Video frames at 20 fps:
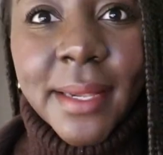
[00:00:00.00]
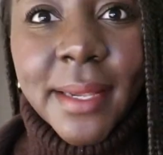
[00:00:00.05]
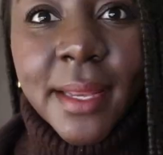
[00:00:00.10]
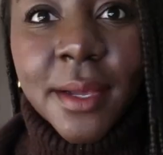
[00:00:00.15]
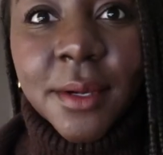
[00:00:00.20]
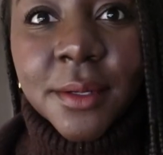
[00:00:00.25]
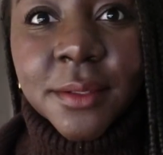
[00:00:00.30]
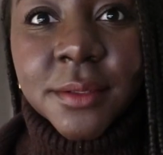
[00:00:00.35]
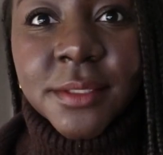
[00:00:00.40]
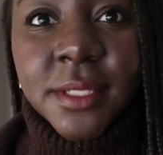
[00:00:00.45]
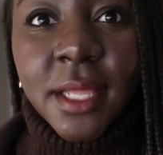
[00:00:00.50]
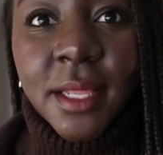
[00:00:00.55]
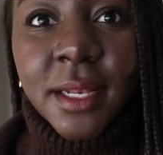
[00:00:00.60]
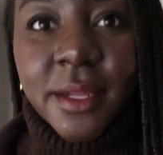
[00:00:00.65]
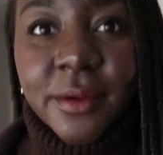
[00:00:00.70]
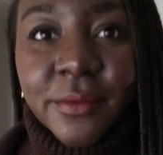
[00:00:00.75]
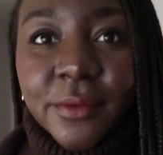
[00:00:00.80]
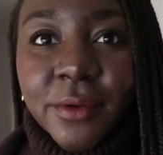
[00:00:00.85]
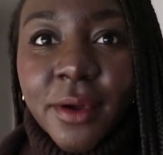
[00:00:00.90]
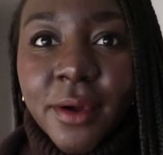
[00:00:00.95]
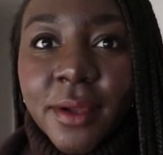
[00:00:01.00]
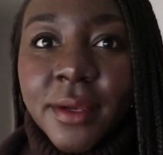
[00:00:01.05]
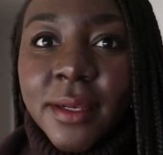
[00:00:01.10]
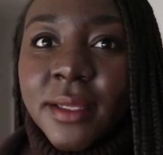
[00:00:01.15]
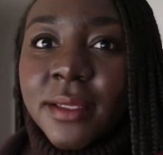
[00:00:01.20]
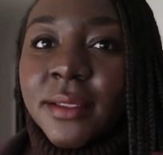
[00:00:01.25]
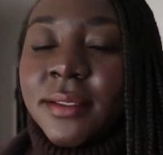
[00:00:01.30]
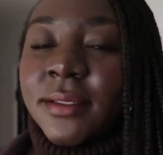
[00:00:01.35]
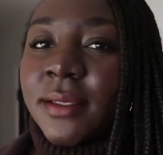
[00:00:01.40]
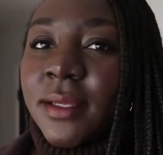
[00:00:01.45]
nails earlier on
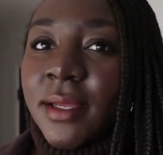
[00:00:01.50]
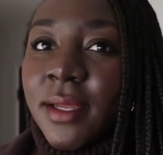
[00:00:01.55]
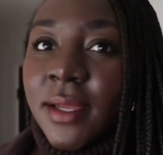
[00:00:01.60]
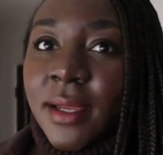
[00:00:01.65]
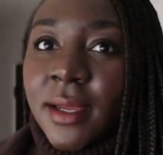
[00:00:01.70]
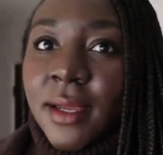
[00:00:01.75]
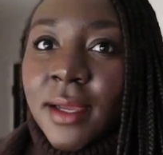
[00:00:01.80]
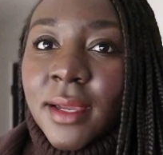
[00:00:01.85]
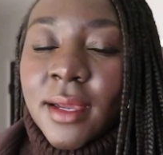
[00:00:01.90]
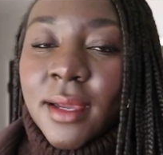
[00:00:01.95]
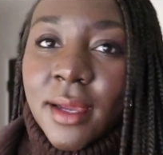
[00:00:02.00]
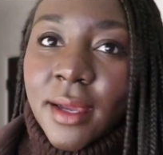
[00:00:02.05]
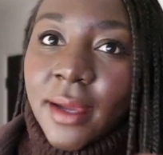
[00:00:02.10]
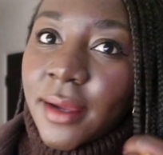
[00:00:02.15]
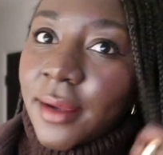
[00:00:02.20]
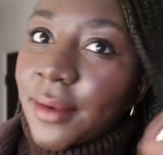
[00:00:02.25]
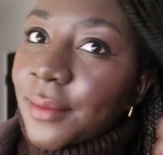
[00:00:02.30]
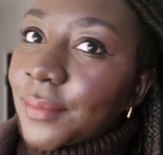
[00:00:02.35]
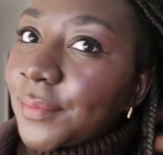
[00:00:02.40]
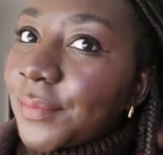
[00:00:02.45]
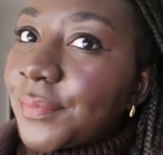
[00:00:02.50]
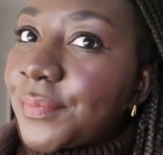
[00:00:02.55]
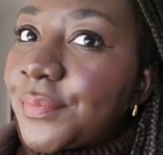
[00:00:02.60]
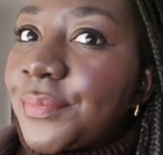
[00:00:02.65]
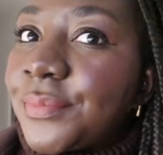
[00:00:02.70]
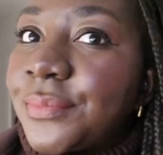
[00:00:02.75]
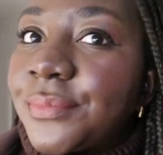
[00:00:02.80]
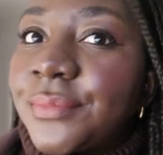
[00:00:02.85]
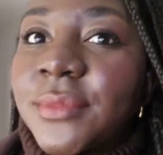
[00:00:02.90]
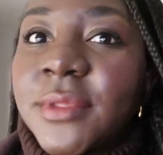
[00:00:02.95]
um
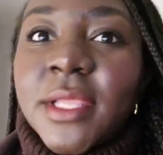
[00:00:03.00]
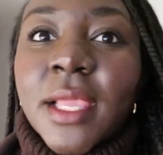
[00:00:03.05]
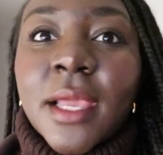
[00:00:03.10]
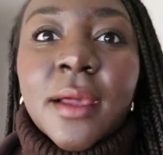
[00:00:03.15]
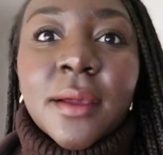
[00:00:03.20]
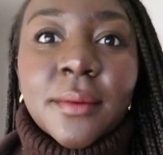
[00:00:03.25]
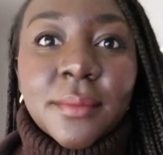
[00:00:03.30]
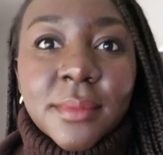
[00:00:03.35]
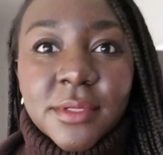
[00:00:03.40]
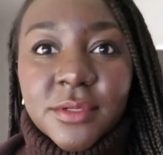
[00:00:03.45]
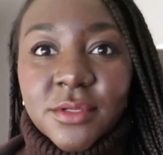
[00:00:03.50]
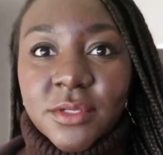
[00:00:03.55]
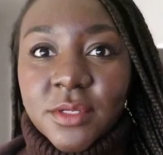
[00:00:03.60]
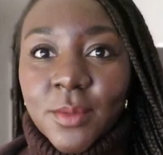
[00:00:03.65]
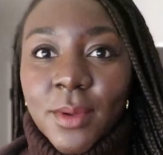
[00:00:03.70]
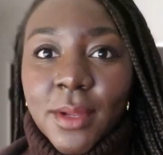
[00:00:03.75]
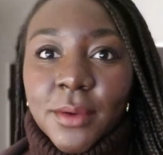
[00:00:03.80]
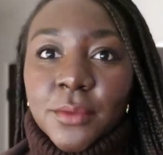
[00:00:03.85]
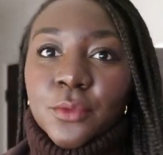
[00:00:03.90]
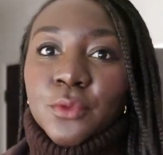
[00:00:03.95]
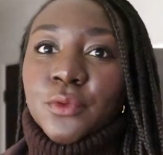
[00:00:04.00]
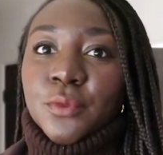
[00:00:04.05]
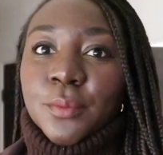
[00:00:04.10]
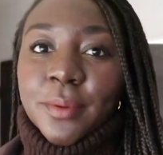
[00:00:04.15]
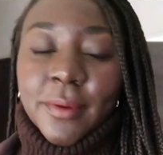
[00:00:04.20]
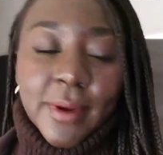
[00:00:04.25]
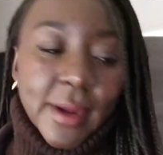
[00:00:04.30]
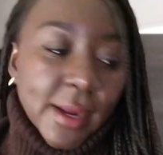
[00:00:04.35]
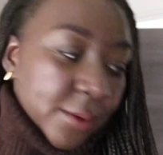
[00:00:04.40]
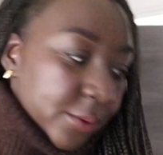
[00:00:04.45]
yeah i'm literally wearing all
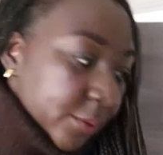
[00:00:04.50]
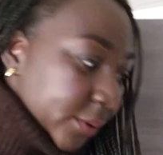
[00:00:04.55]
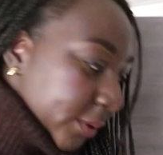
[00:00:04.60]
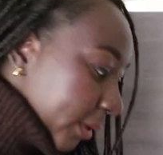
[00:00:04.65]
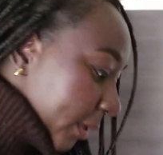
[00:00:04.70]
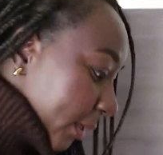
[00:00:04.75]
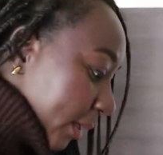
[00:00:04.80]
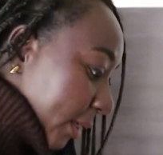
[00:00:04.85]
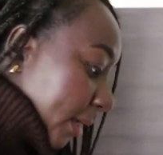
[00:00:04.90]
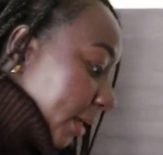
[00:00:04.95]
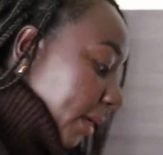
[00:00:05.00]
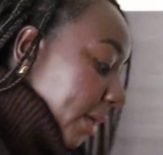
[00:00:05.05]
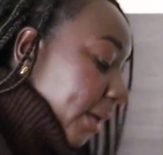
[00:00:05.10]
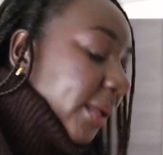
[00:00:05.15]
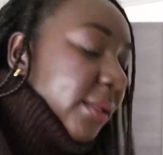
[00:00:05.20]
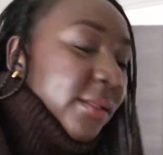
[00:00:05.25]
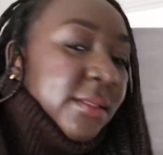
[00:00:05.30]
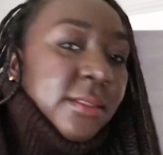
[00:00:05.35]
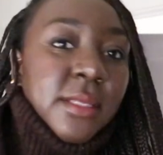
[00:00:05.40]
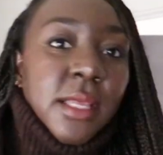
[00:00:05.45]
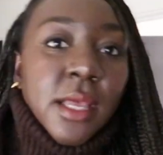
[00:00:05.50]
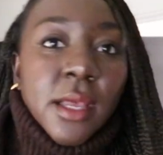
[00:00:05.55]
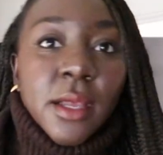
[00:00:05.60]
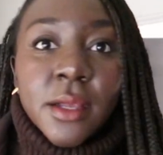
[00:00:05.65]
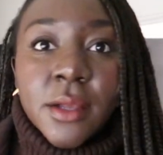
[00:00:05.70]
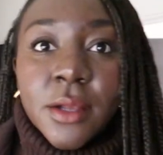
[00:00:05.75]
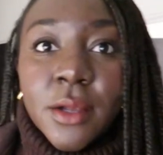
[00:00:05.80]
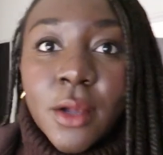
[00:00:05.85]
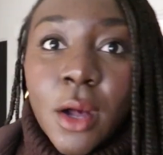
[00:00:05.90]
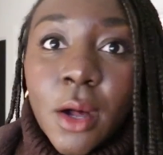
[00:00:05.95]
brown it's
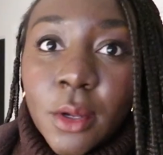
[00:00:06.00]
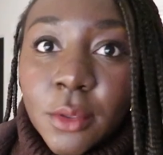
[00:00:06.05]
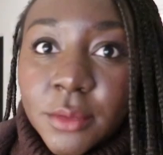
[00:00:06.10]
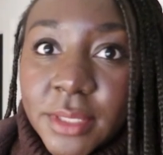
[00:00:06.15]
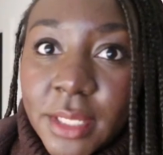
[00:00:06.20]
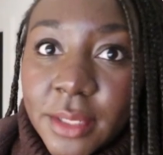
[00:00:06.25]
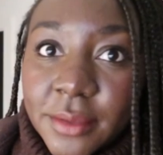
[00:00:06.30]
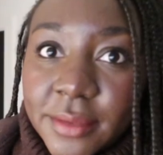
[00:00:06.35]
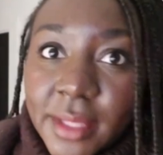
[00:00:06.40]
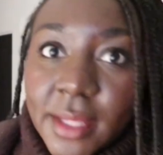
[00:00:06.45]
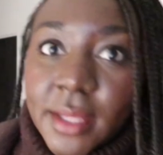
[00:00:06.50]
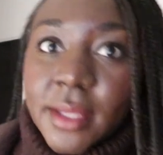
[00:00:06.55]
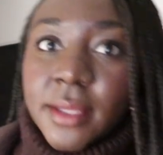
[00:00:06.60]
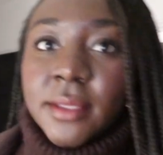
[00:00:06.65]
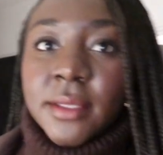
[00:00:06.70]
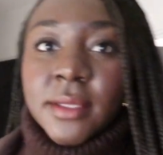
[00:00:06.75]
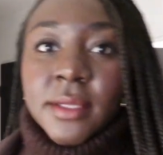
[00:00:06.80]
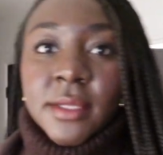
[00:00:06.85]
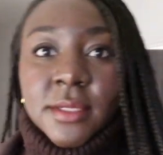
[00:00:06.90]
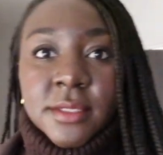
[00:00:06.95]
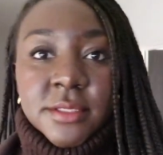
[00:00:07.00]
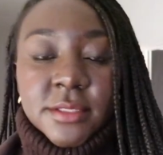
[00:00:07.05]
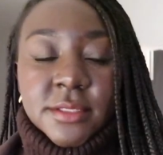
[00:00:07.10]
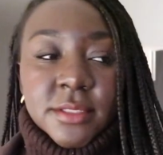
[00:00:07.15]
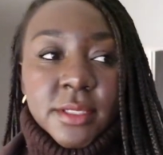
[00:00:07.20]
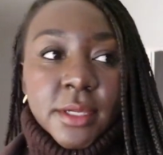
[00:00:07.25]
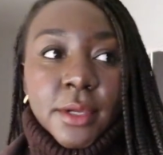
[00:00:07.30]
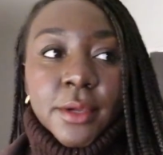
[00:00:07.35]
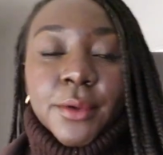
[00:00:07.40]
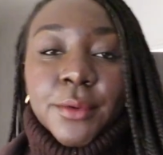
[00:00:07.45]
cold out there
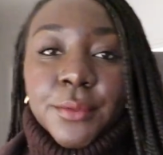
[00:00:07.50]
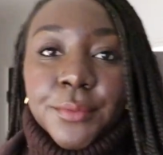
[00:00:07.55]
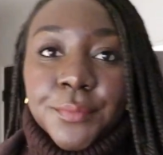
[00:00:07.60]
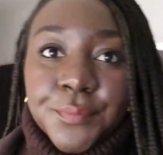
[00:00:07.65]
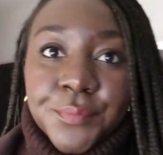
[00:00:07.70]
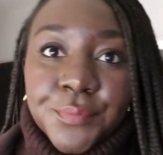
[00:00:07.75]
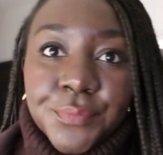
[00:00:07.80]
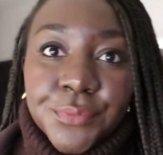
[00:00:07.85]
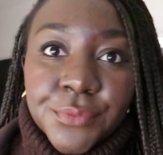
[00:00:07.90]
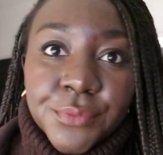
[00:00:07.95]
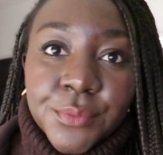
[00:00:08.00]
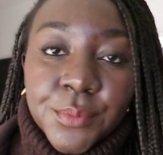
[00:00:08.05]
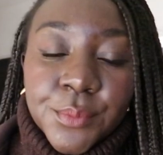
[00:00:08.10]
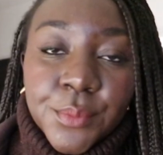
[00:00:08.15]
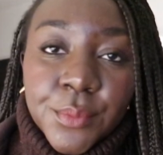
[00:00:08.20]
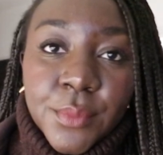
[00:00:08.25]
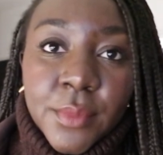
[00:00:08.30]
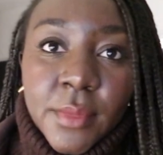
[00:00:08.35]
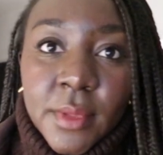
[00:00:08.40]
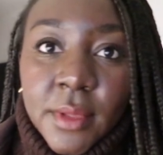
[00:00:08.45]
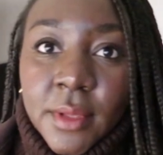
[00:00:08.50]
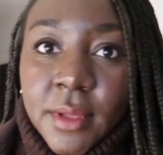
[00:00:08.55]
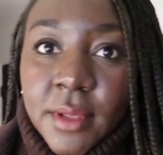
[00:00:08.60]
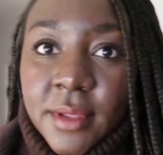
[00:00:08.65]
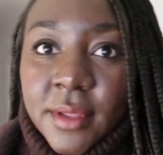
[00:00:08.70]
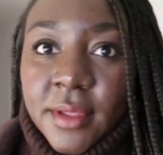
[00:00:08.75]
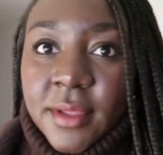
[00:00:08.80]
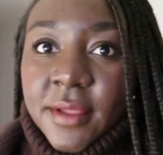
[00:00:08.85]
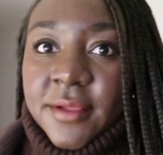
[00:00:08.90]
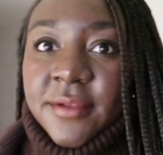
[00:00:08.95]
so
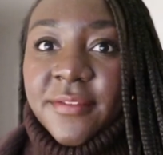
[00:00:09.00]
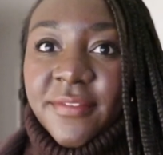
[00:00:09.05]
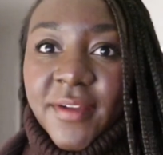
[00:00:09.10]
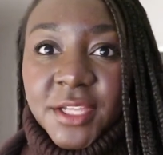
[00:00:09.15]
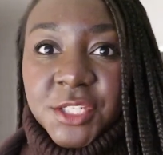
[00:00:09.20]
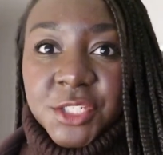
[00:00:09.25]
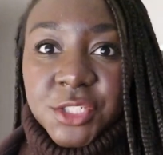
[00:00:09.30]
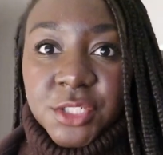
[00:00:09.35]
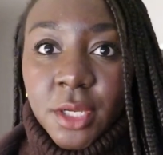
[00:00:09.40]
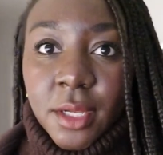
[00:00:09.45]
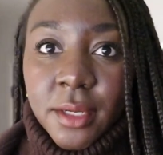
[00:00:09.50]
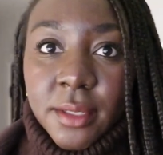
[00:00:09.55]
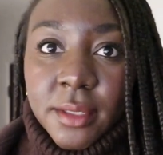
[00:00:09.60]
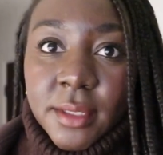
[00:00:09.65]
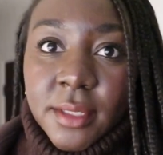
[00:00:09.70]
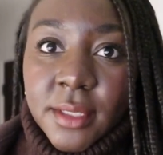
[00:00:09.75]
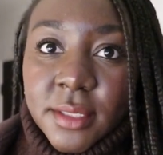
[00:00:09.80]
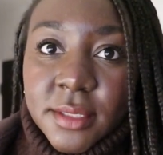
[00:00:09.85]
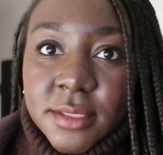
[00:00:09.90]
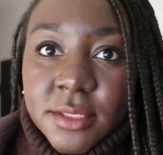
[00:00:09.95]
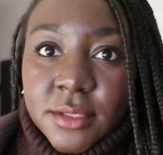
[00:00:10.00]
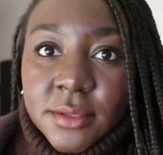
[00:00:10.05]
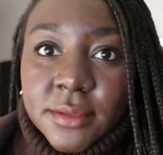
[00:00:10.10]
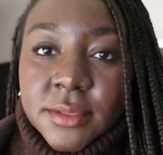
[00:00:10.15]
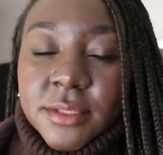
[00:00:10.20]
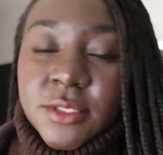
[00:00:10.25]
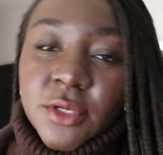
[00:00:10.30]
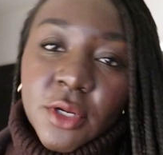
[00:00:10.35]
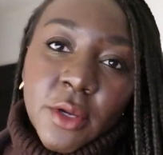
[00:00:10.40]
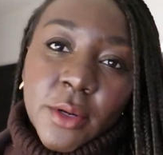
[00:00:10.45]
fashion it's,
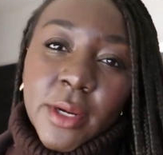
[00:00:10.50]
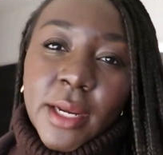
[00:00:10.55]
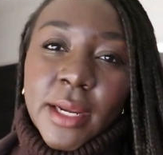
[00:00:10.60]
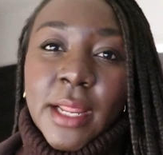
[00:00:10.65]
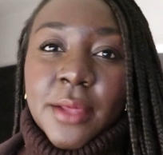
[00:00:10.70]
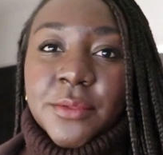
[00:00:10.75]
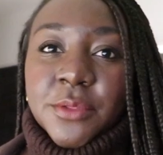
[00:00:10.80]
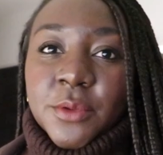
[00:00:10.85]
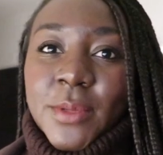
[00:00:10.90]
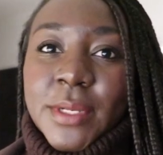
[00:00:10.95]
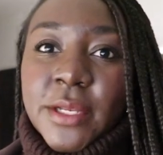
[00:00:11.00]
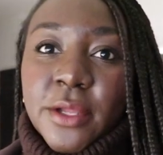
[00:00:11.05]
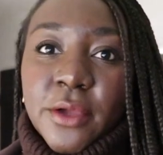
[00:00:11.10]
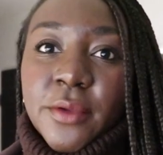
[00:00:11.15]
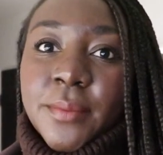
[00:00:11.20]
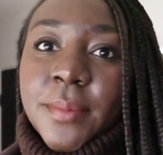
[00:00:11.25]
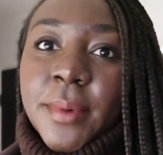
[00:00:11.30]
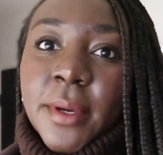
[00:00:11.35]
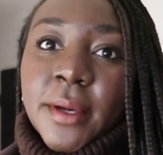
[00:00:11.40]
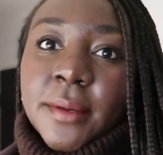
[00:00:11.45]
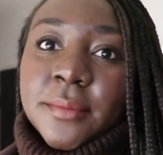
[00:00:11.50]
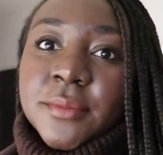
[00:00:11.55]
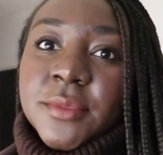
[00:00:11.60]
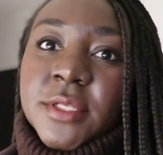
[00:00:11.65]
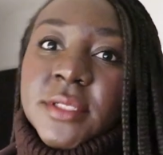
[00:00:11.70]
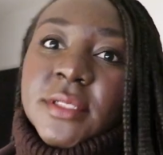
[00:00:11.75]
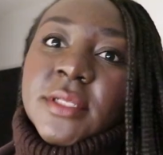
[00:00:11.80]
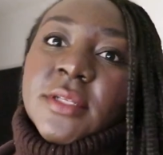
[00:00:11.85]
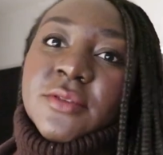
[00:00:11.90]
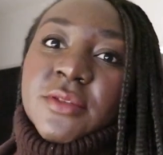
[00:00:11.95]
it's not gone out the window but i'm
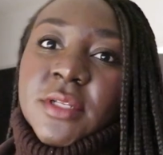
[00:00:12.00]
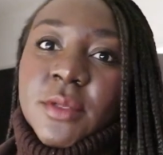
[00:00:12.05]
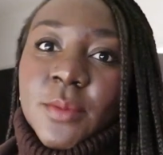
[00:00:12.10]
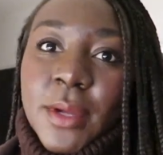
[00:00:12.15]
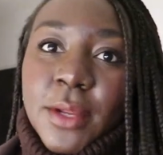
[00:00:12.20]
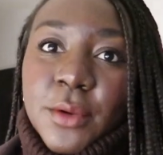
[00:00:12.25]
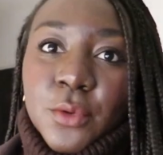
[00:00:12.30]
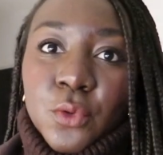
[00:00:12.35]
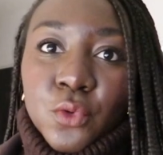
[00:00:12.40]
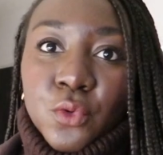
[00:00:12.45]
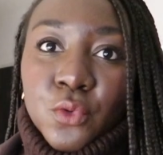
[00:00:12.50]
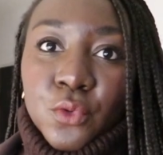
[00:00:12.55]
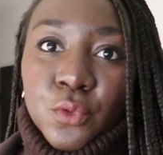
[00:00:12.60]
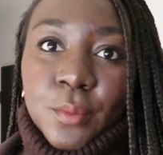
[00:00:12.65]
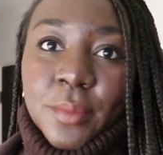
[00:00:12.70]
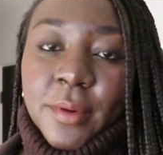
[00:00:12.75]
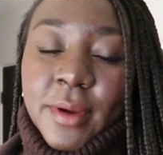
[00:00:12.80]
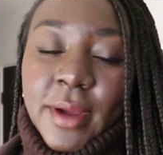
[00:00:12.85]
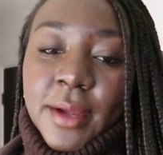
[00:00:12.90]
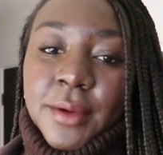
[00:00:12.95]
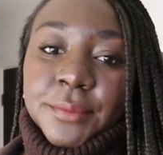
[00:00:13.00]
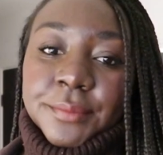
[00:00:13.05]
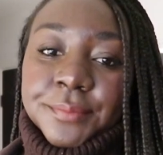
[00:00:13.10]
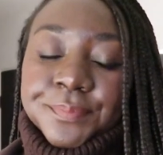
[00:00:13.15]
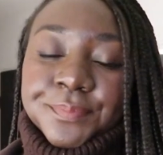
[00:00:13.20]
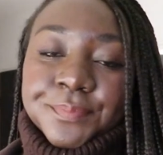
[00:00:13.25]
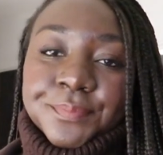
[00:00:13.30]
just literally wearing all brown